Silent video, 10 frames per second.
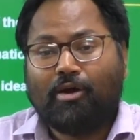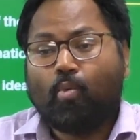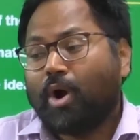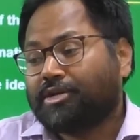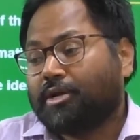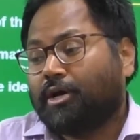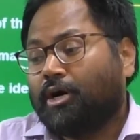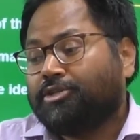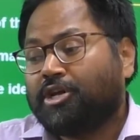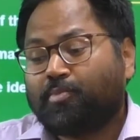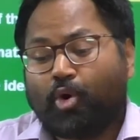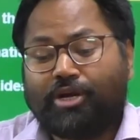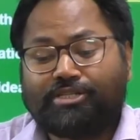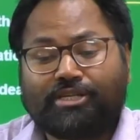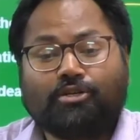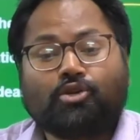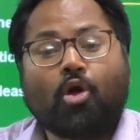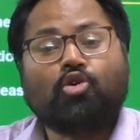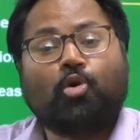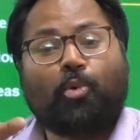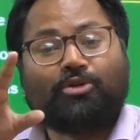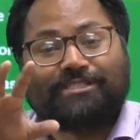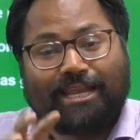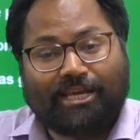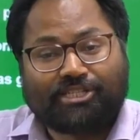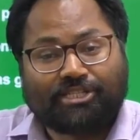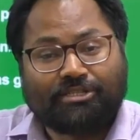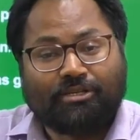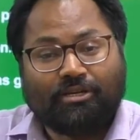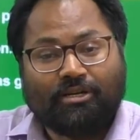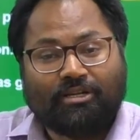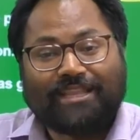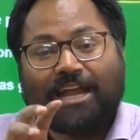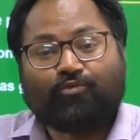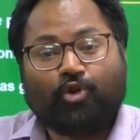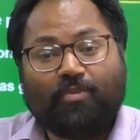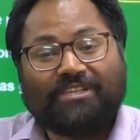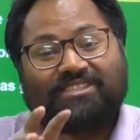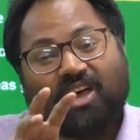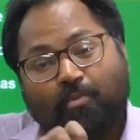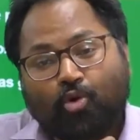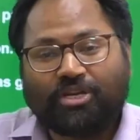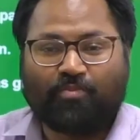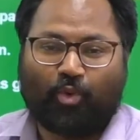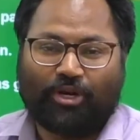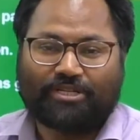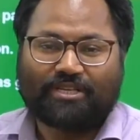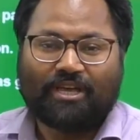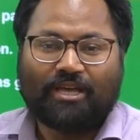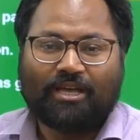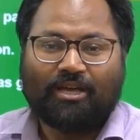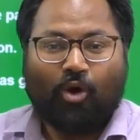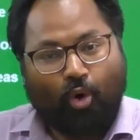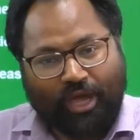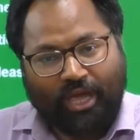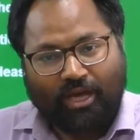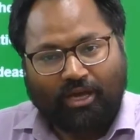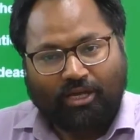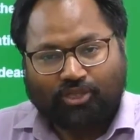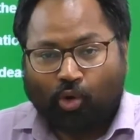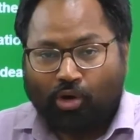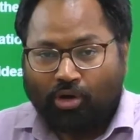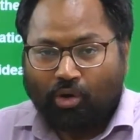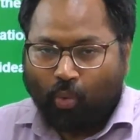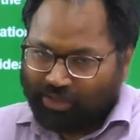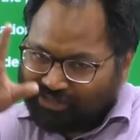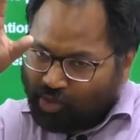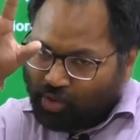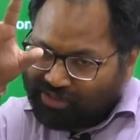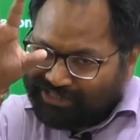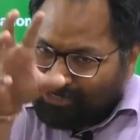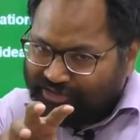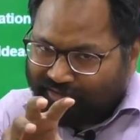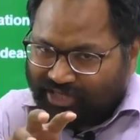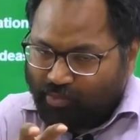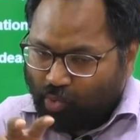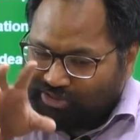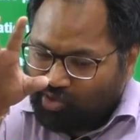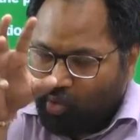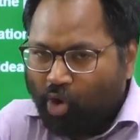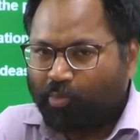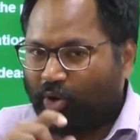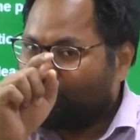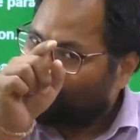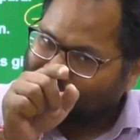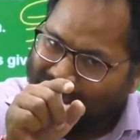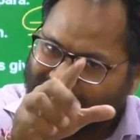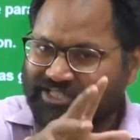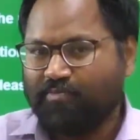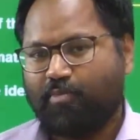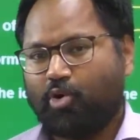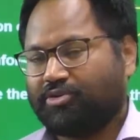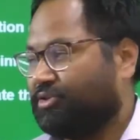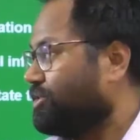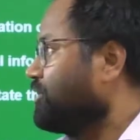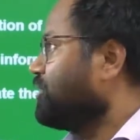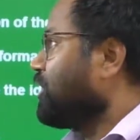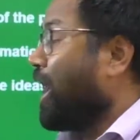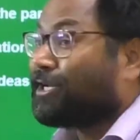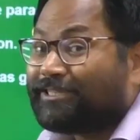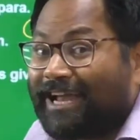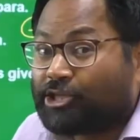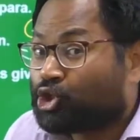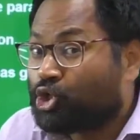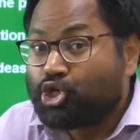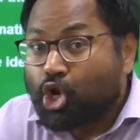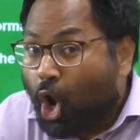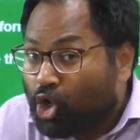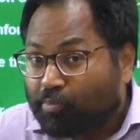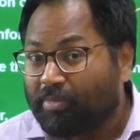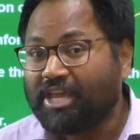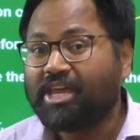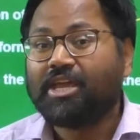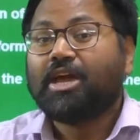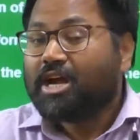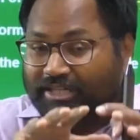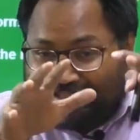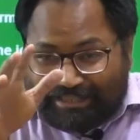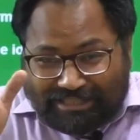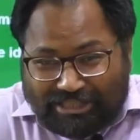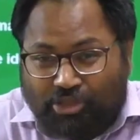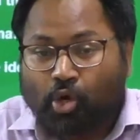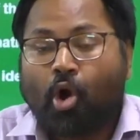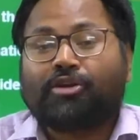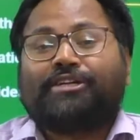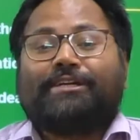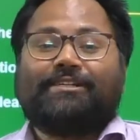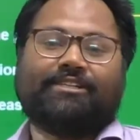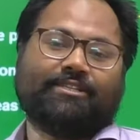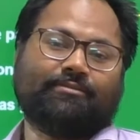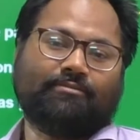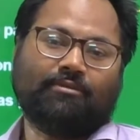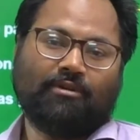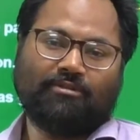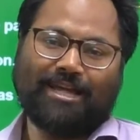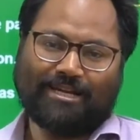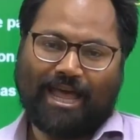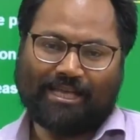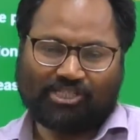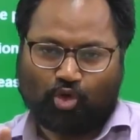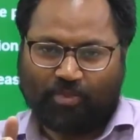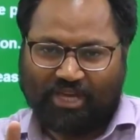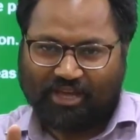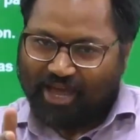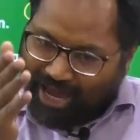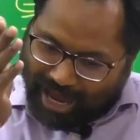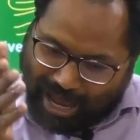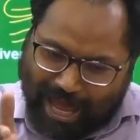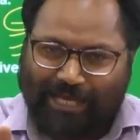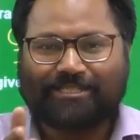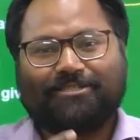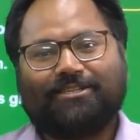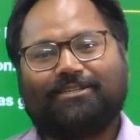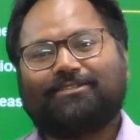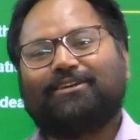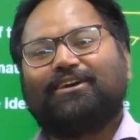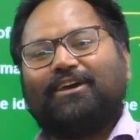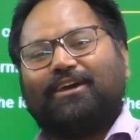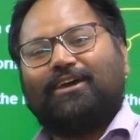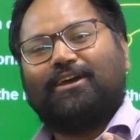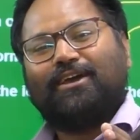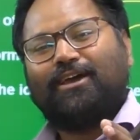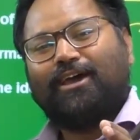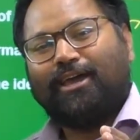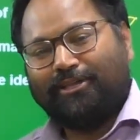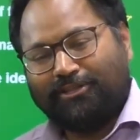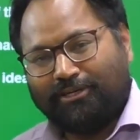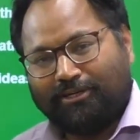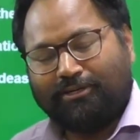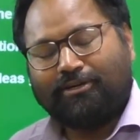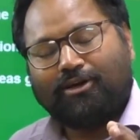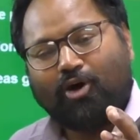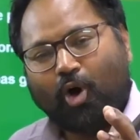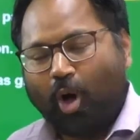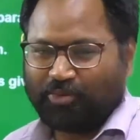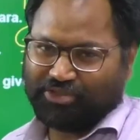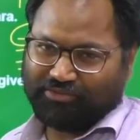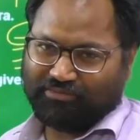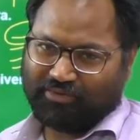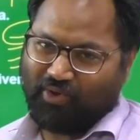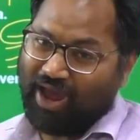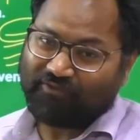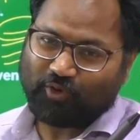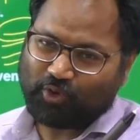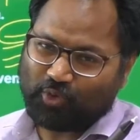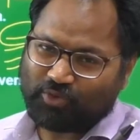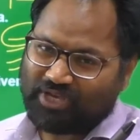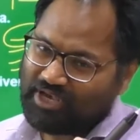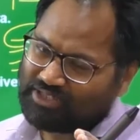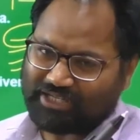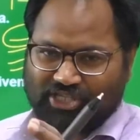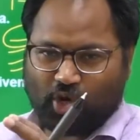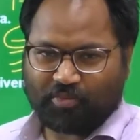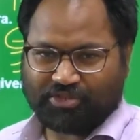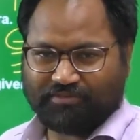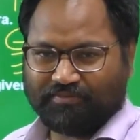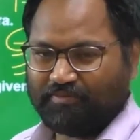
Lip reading: What are other points? Talking about selection, that would be supporting points. Okay, so what is the central theme? What is the core point? That is important, and that should not be distorted. That has to be as it is in the option. You have to choose such option.